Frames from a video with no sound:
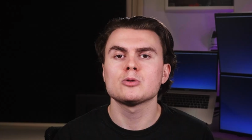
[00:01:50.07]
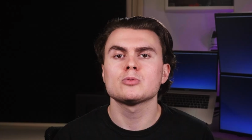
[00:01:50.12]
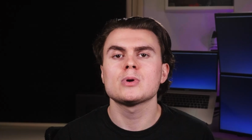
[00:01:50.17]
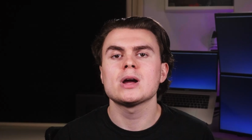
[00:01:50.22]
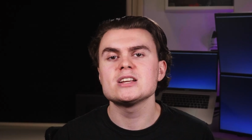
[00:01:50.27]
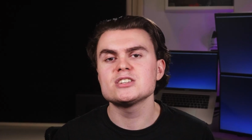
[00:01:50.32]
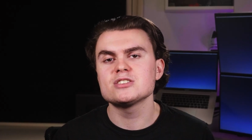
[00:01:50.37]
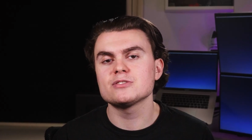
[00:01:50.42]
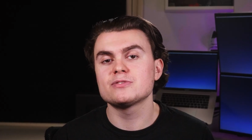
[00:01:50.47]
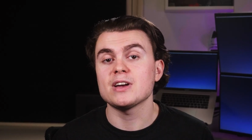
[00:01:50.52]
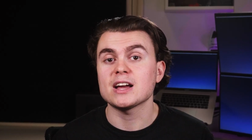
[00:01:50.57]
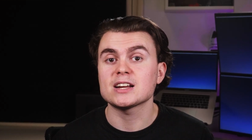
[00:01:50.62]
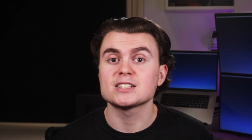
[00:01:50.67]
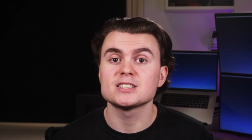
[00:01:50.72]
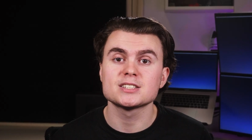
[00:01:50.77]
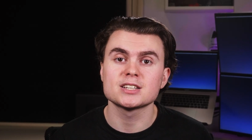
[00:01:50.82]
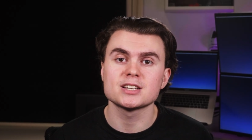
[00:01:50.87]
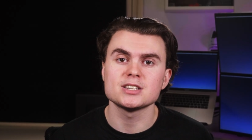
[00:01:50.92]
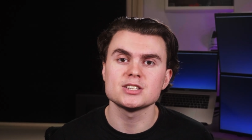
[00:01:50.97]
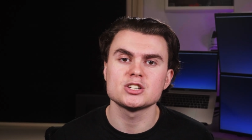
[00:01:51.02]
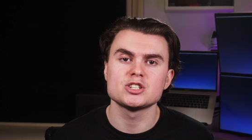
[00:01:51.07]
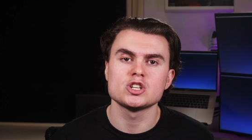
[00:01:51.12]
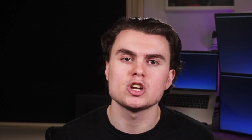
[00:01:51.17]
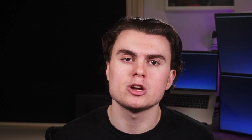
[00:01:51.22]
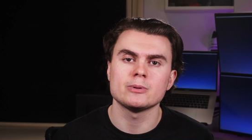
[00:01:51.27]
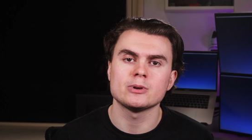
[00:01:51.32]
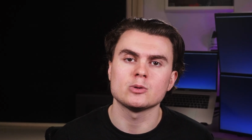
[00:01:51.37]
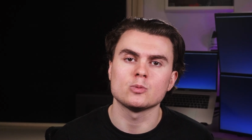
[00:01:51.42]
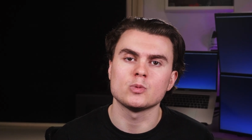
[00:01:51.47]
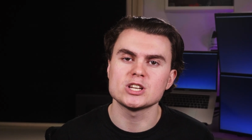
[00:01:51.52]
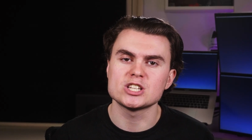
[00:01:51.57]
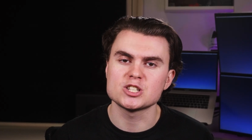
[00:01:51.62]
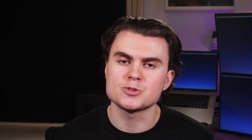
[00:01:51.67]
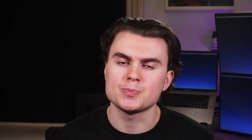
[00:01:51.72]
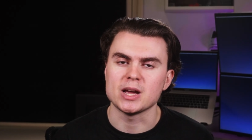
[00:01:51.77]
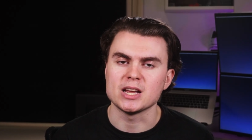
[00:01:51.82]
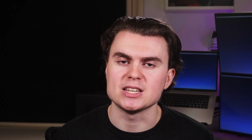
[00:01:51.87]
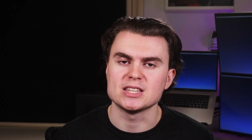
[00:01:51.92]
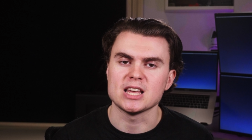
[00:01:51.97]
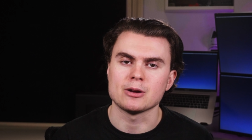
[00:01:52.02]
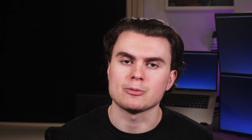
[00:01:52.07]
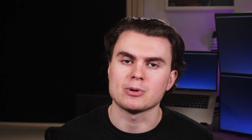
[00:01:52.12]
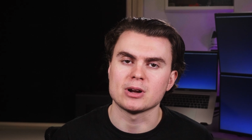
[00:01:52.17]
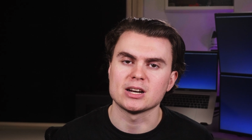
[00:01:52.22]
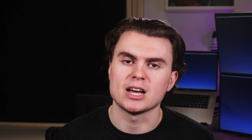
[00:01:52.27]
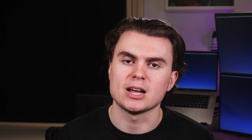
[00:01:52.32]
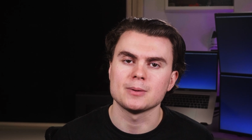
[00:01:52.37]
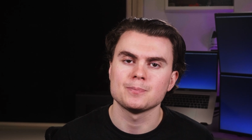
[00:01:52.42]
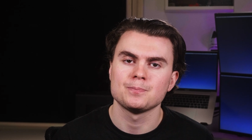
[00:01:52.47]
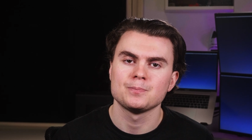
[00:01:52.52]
A range of factors can determine which speed they run at,